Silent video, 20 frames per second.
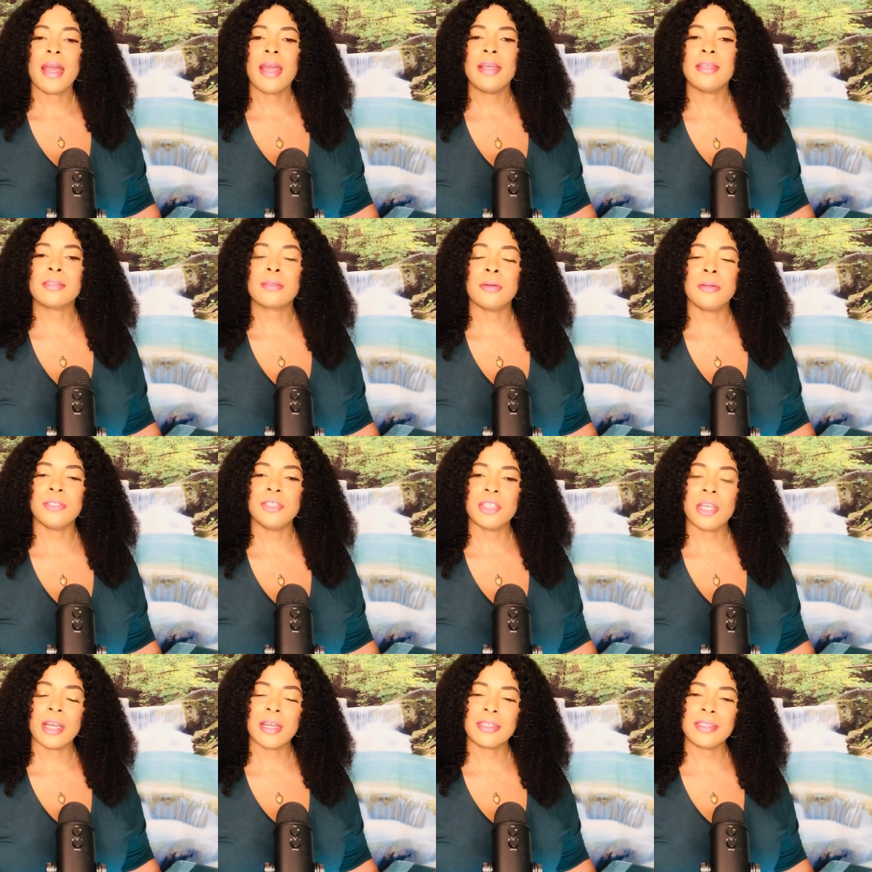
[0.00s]
is
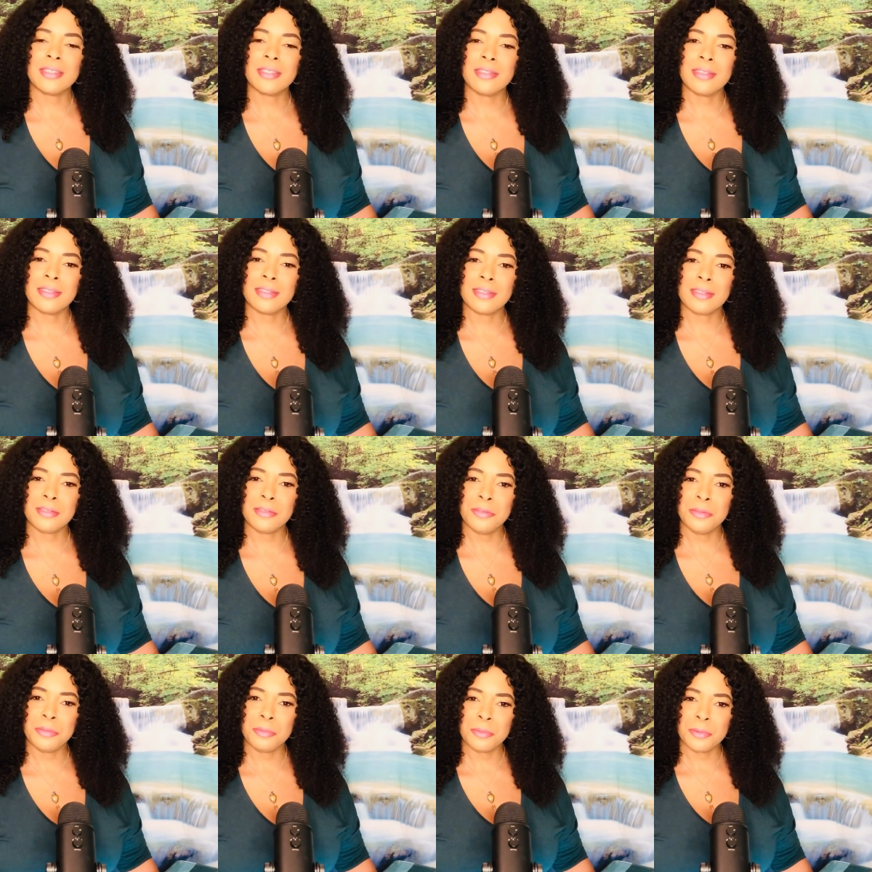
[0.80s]
conjunct this
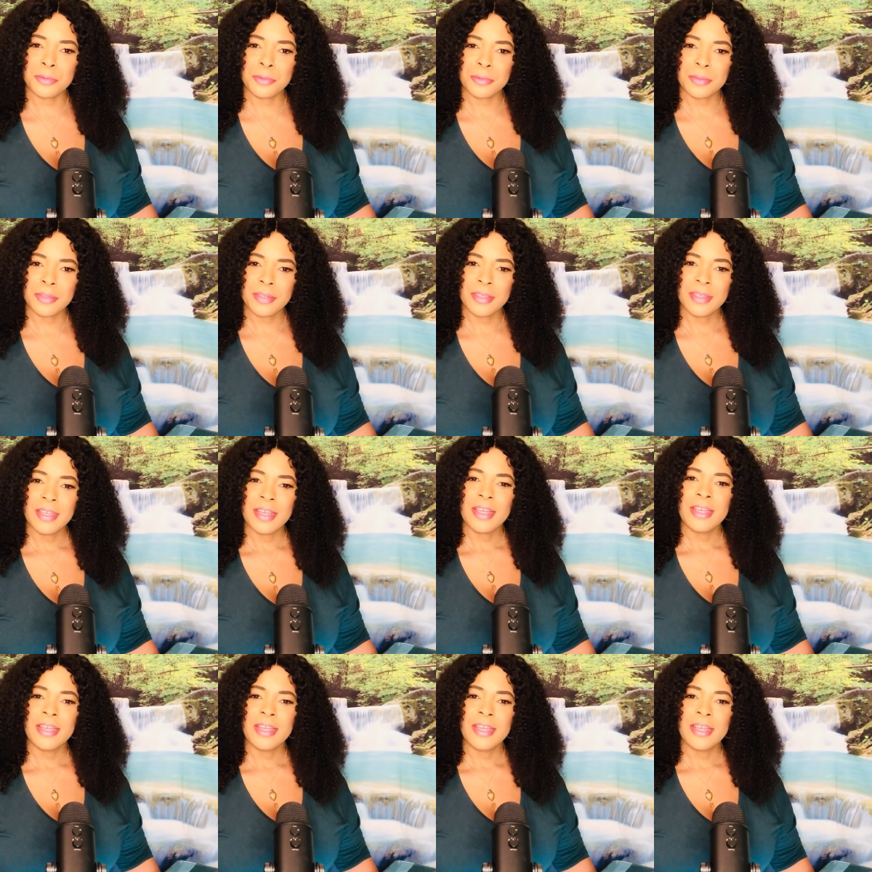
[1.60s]
new moon.